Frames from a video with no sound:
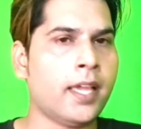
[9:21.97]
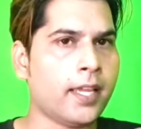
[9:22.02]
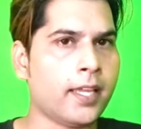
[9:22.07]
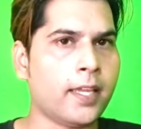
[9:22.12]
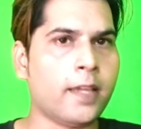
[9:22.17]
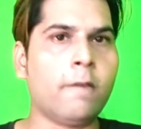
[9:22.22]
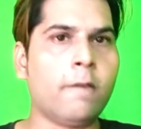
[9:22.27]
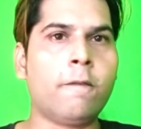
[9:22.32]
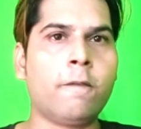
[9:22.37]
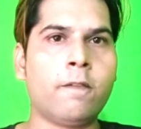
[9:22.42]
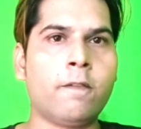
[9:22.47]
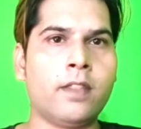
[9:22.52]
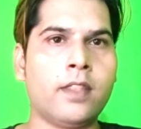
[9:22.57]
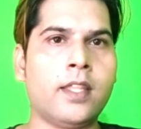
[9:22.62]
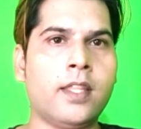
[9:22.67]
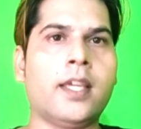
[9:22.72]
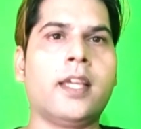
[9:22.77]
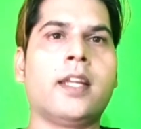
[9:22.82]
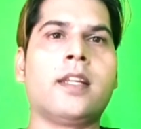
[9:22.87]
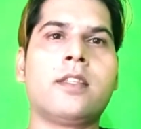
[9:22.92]
if
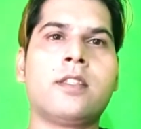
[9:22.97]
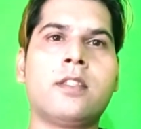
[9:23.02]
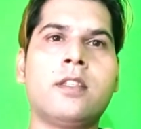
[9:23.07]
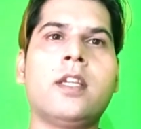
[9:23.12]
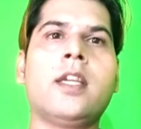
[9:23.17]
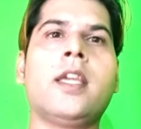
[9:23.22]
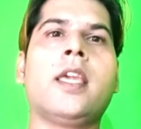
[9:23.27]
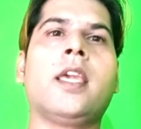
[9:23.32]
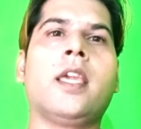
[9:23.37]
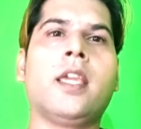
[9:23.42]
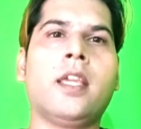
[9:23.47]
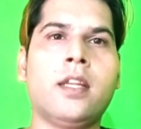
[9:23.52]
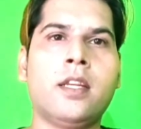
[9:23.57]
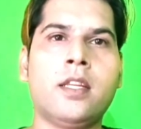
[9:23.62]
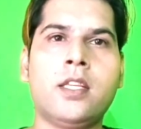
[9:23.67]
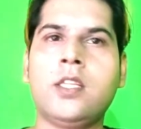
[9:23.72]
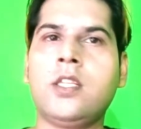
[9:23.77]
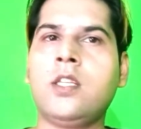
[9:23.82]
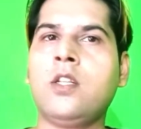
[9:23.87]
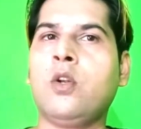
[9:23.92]
there is
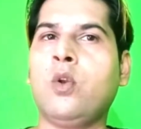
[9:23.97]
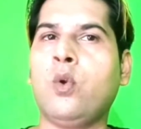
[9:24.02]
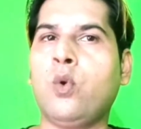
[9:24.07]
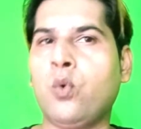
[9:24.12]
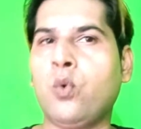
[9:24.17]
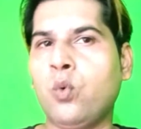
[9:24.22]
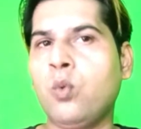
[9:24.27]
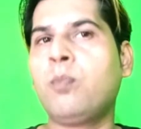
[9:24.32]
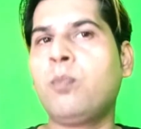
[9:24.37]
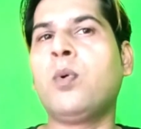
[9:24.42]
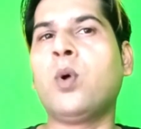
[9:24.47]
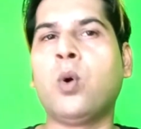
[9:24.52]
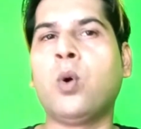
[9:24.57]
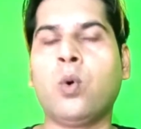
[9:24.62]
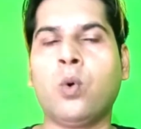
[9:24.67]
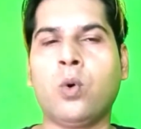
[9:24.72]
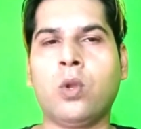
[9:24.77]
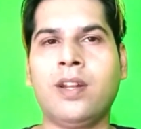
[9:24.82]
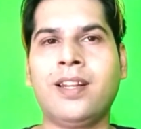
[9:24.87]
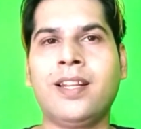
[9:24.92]
any
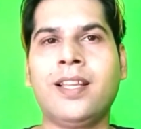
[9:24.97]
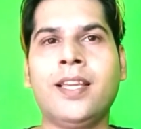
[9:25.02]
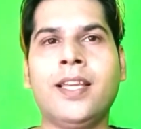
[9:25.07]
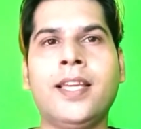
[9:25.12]
loophole,